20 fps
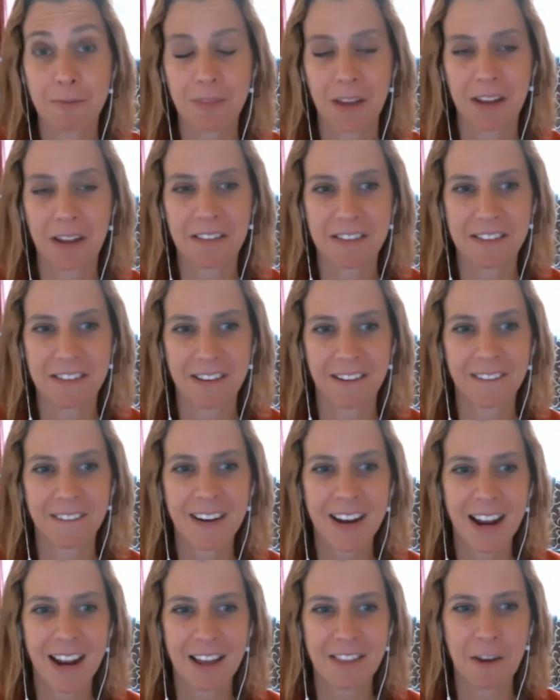And so
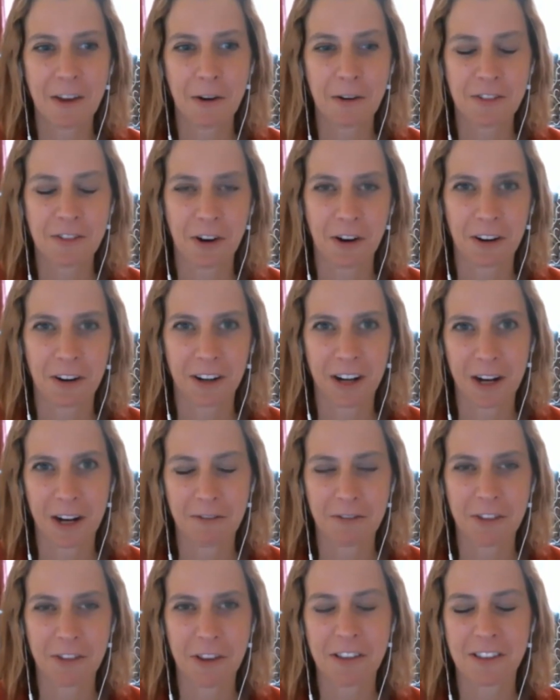those are kind
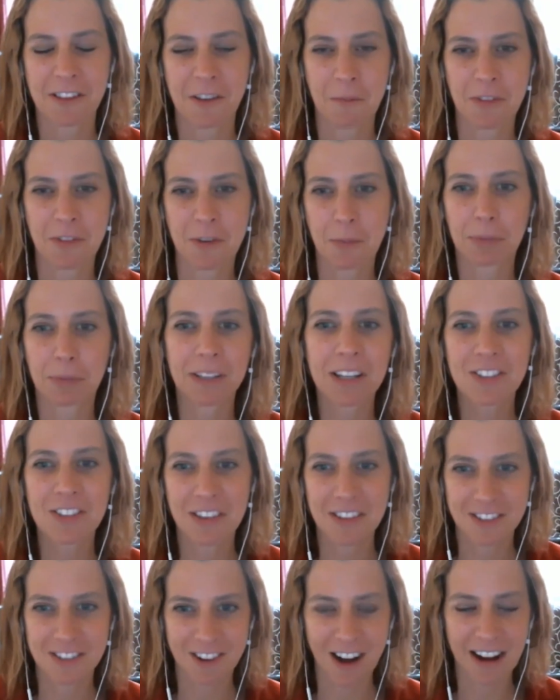of some
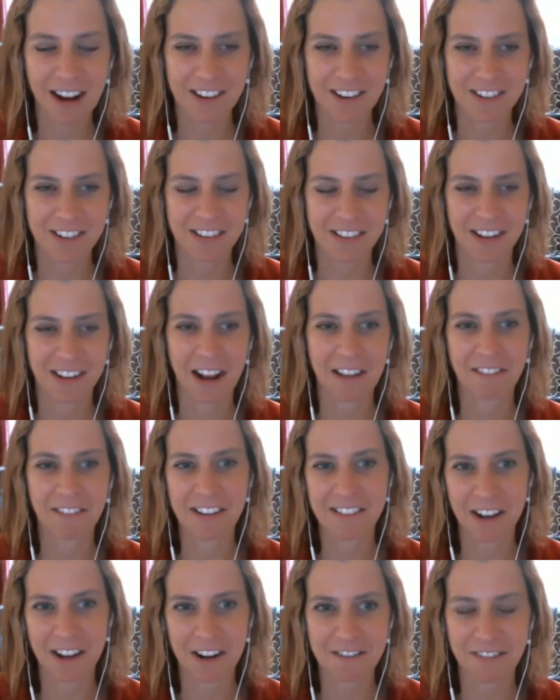depletion strategies that I've
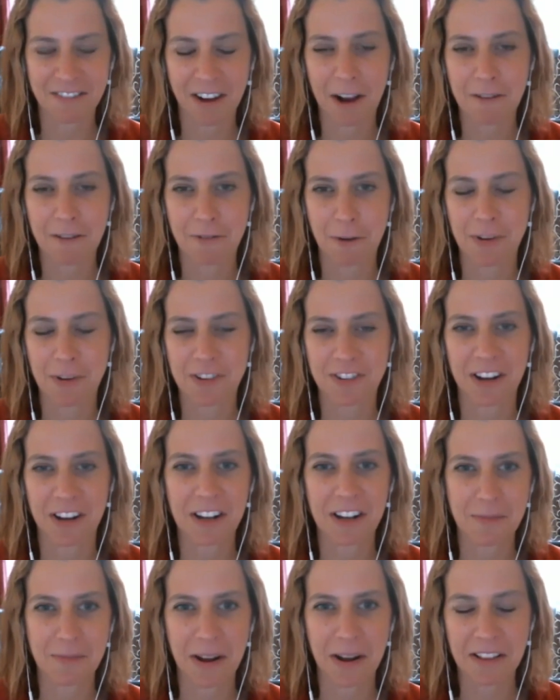identified from a
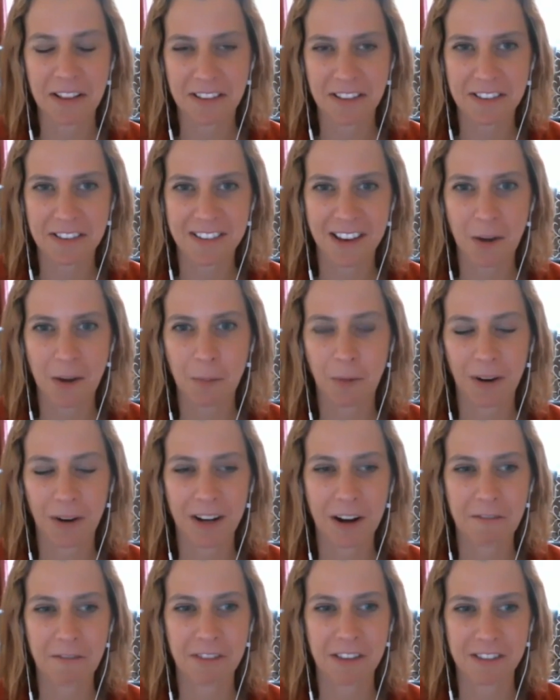Chinese medicine
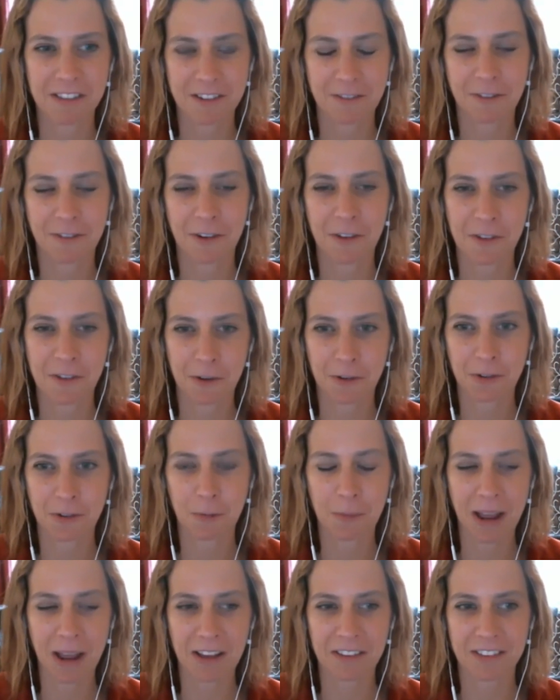standpoint of these different social
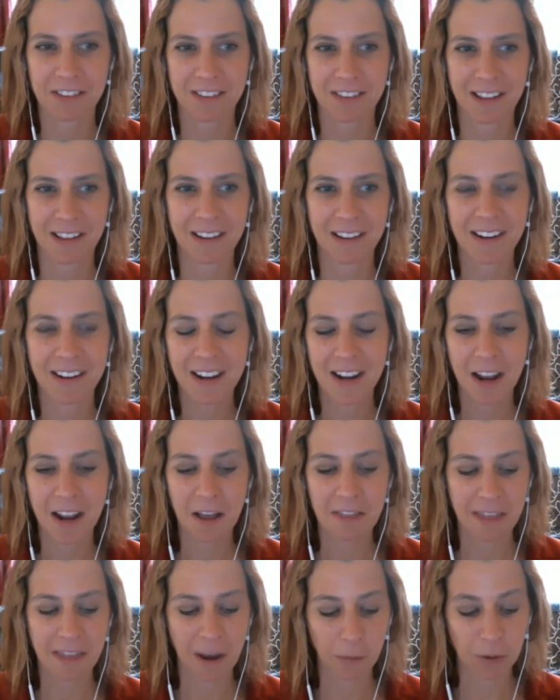masks that
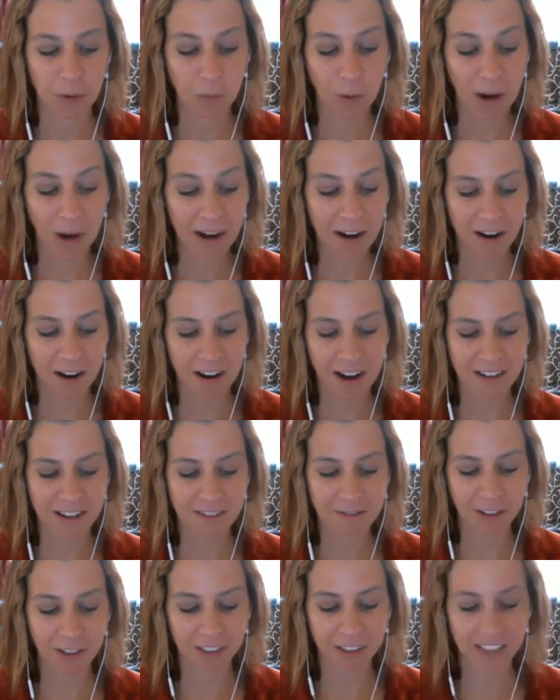we wear,
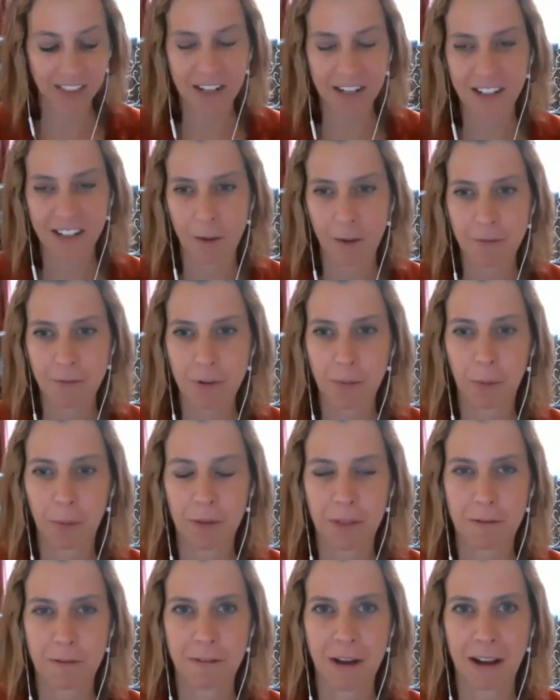and really getting comfortable
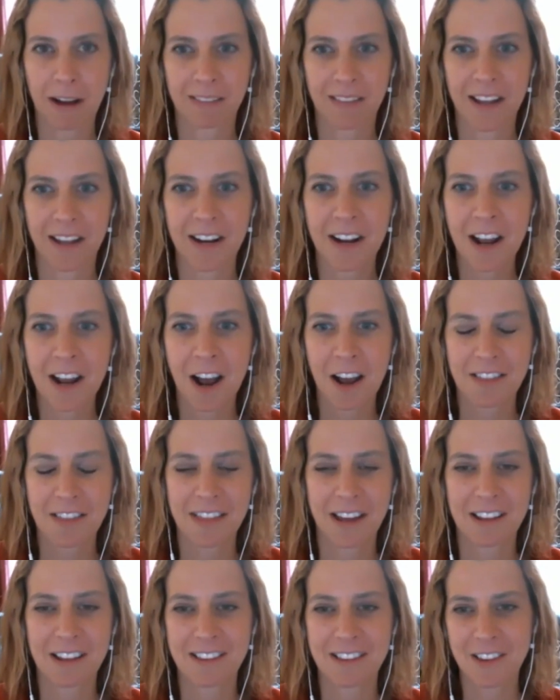with the fact that
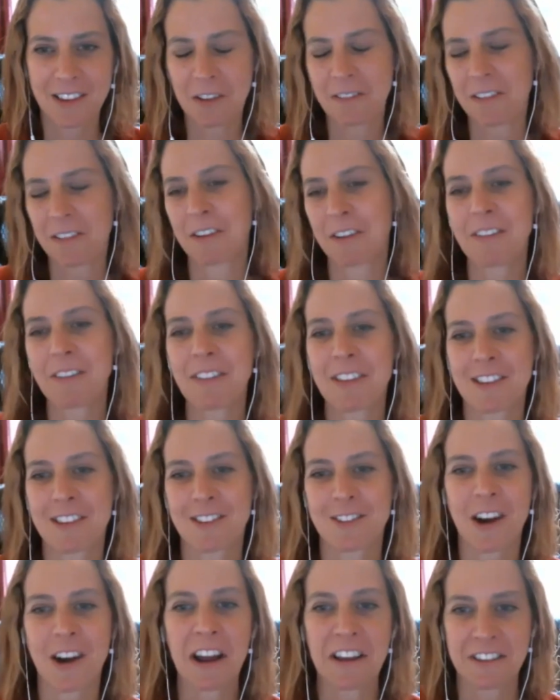even
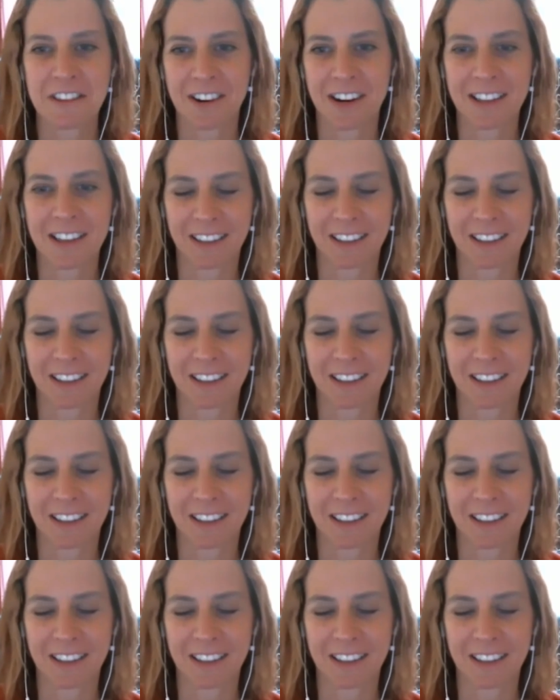stress, right?